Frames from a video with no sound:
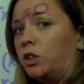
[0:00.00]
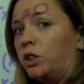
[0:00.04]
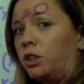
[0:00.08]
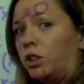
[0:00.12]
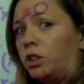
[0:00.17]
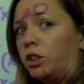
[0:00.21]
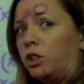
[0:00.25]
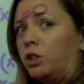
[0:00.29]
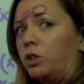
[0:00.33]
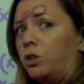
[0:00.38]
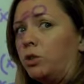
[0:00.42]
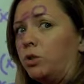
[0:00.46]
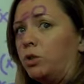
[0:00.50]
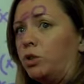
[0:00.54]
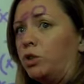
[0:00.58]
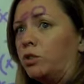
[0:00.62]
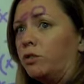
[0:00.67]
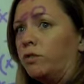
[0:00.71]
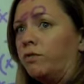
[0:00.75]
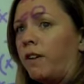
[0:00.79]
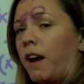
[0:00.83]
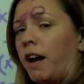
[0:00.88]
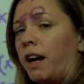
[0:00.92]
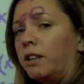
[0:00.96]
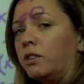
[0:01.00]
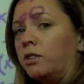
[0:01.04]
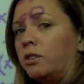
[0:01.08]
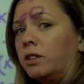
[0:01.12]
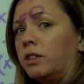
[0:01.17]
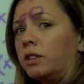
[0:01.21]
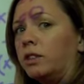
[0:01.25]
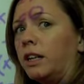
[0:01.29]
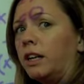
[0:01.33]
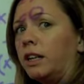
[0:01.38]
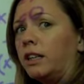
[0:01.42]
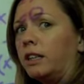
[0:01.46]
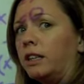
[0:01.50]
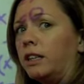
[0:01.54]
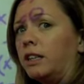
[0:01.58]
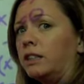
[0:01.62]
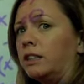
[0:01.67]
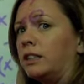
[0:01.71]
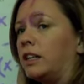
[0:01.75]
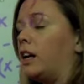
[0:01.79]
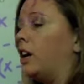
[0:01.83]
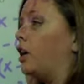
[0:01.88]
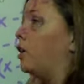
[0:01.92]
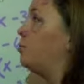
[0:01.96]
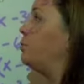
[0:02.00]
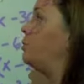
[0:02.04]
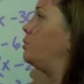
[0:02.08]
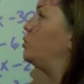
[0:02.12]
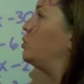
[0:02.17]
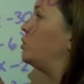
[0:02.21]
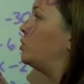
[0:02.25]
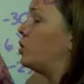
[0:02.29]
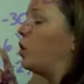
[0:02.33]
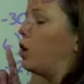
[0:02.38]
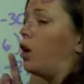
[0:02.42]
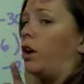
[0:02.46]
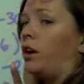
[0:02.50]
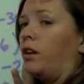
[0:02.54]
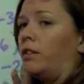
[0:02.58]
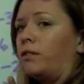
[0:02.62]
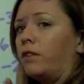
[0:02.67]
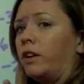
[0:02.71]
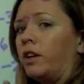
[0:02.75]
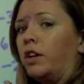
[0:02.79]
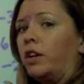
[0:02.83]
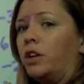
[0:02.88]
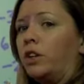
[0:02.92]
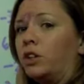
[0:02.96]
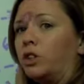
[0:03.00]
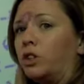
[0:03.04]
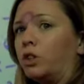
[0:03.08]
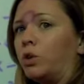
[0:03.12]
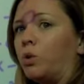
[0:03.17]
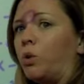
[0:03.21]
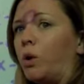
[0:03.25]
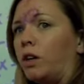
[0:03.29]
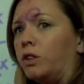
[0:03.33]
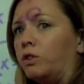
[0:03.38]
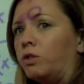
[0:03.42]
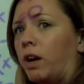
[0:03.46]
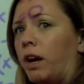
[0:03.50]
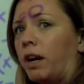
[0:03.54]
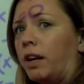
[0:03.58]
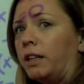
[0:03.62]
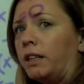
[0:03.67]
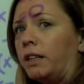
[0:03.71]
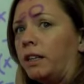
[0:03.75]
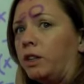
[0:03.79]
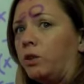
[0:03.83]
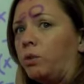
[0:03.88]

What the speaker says: how you can use your factoring techniques to help you solve your quadratic